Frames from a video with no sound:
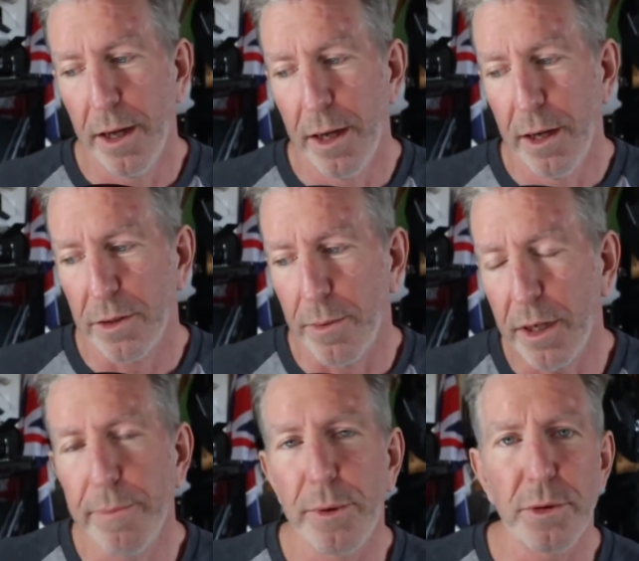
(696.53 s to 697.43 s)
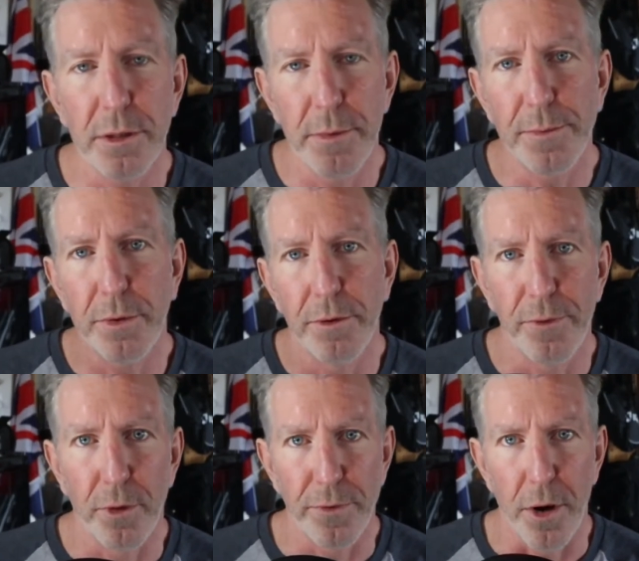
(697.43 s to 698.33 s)
So I'm going to boost them up to a
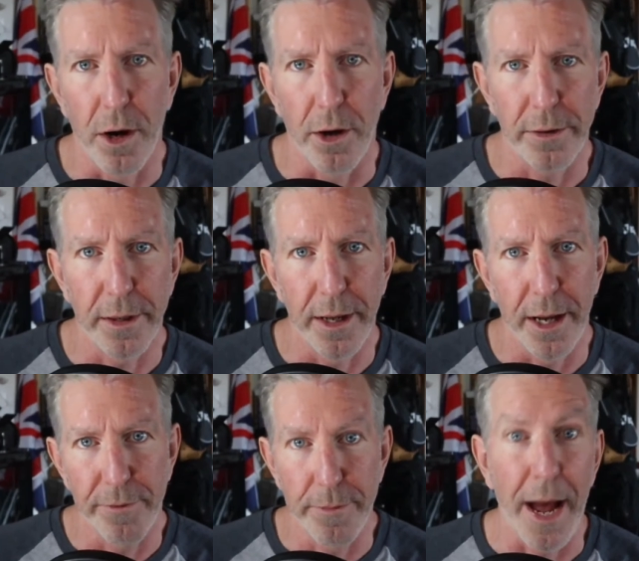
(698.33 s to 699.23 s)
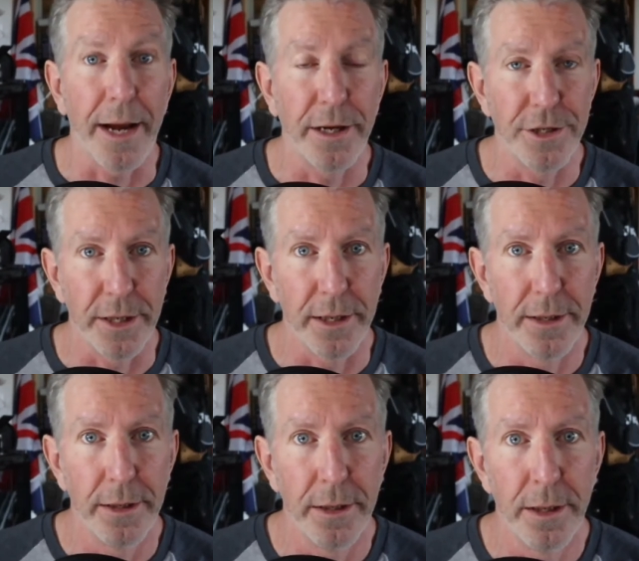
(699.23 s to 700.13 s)
4 for art and for packaging.
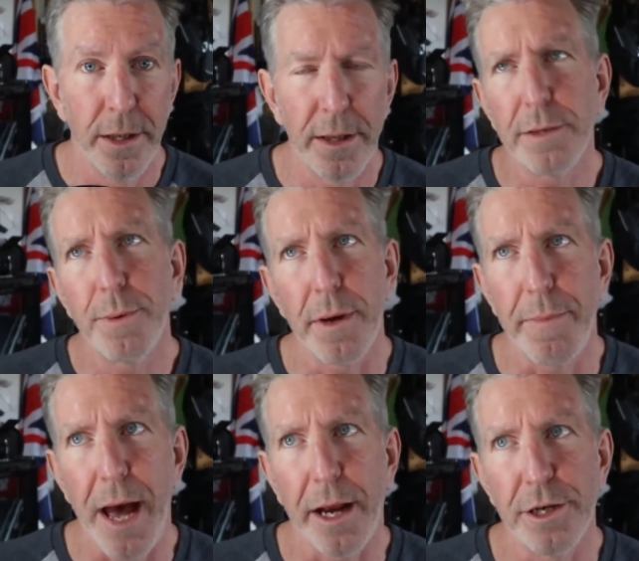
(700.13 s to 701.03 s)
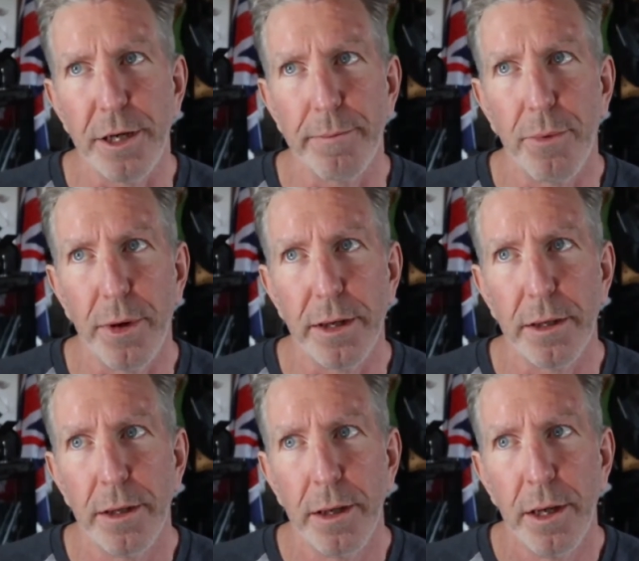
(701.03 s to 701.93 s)
That's probably a packaging point.
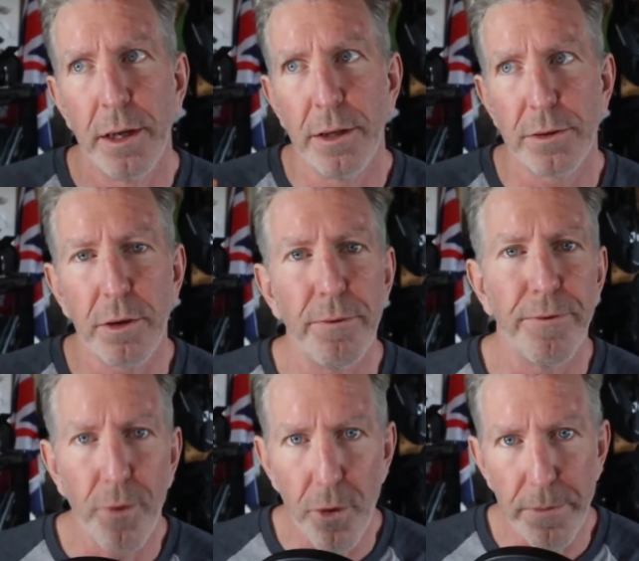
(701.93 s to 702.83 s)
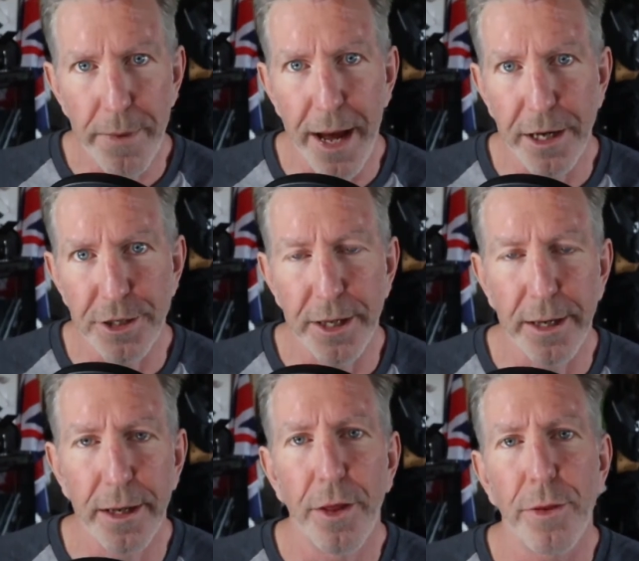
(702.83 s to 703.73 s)
So I'll go 4 on packaging,
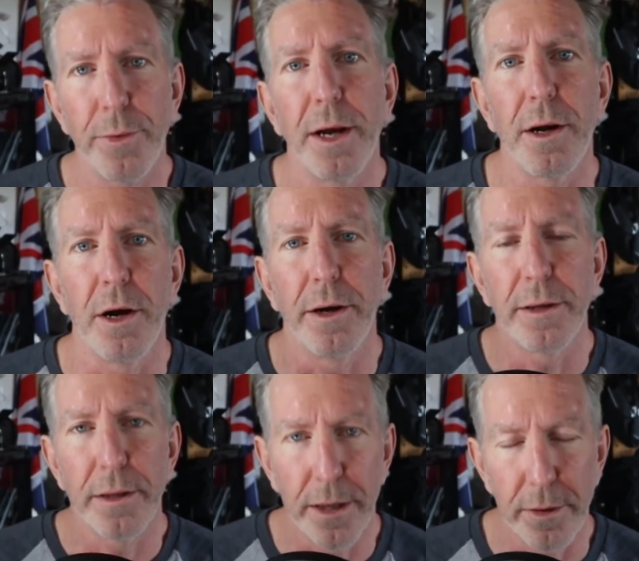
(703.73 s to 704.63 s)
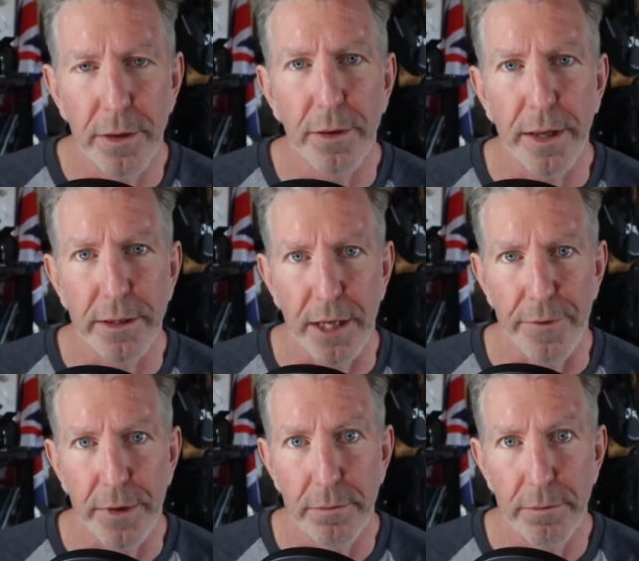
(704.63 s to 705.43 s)
3 on art, and they'll get a 7.